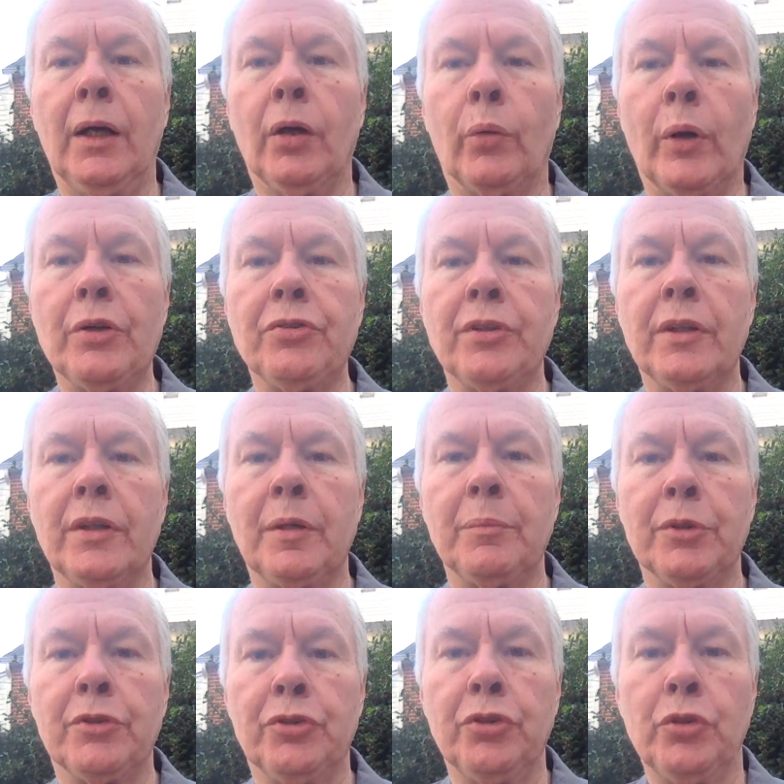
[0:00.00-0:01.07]
Question
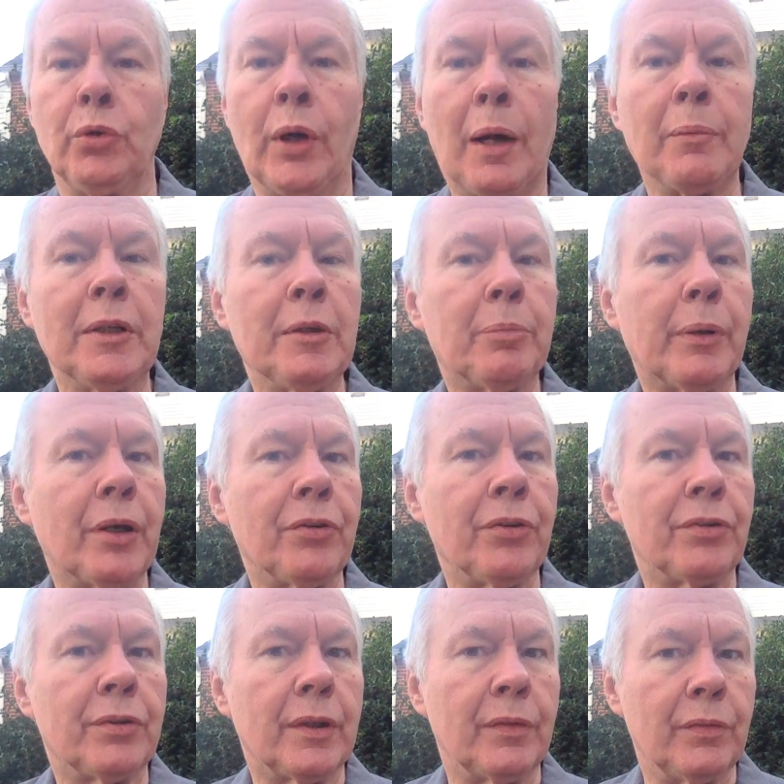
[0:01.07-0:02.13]
number 2, how many
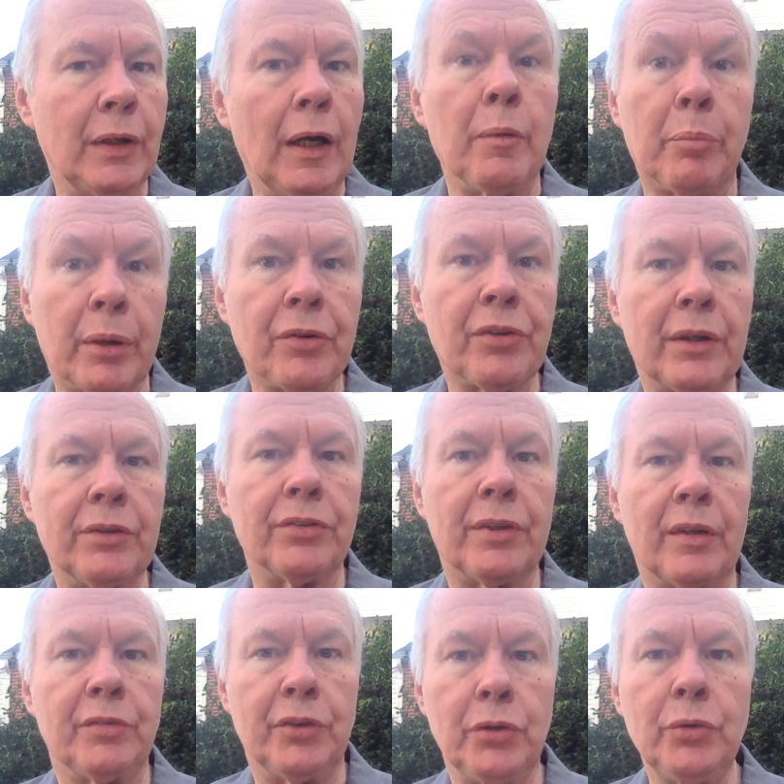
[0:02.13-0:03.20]
presidents
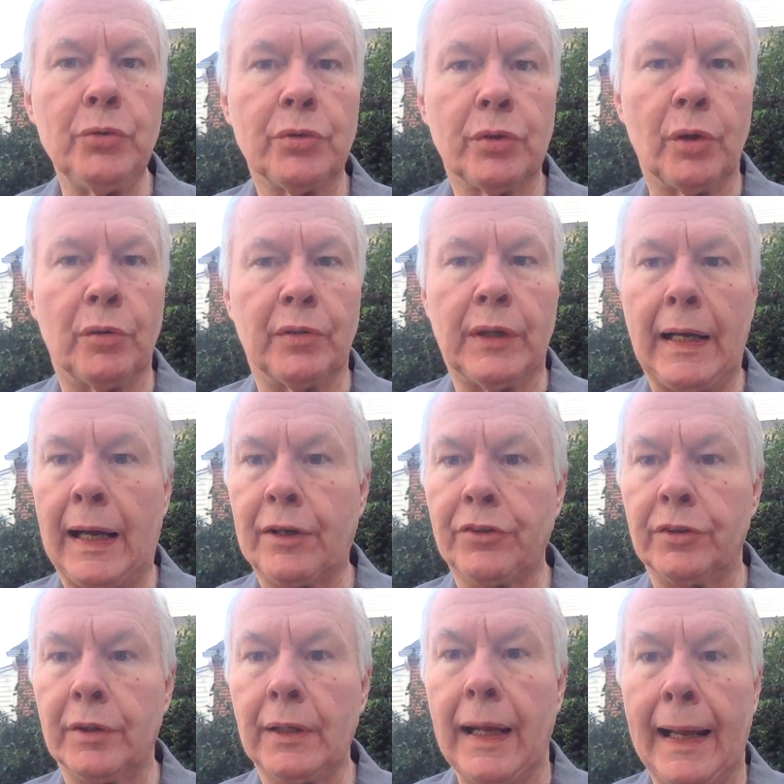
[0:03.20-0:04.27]
have used covert
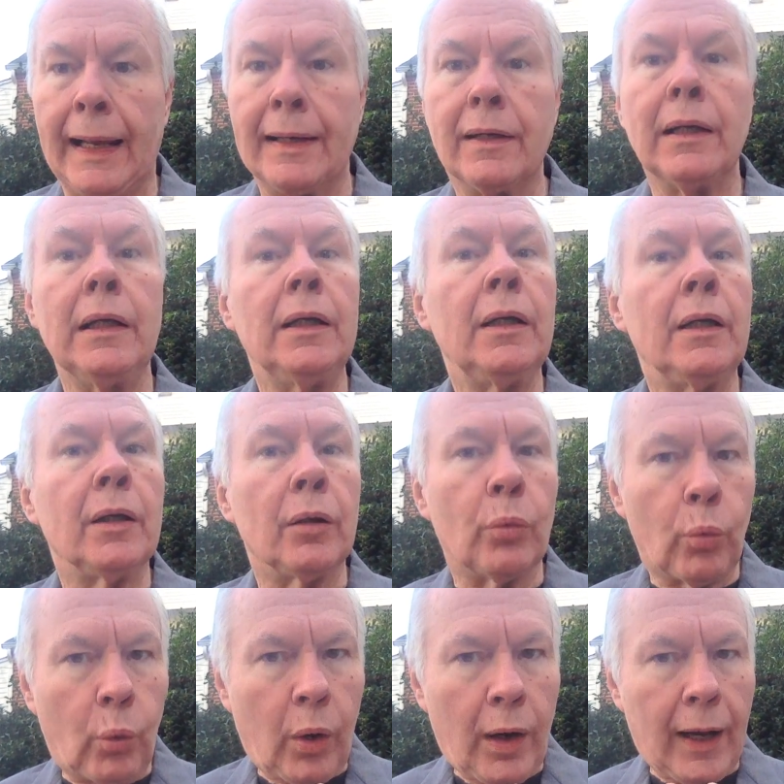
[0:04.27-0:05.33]
action and
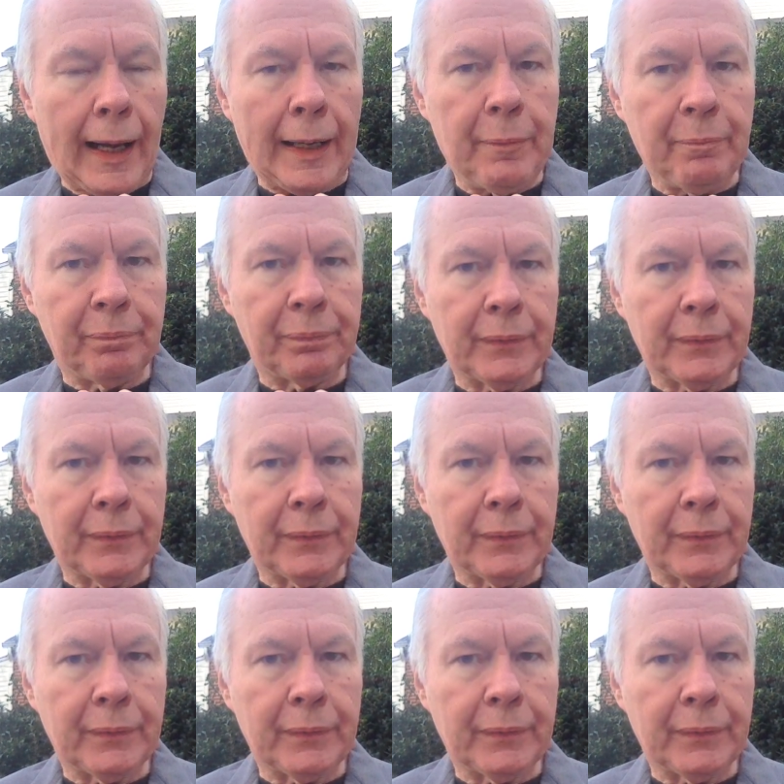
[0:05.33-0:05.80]
why?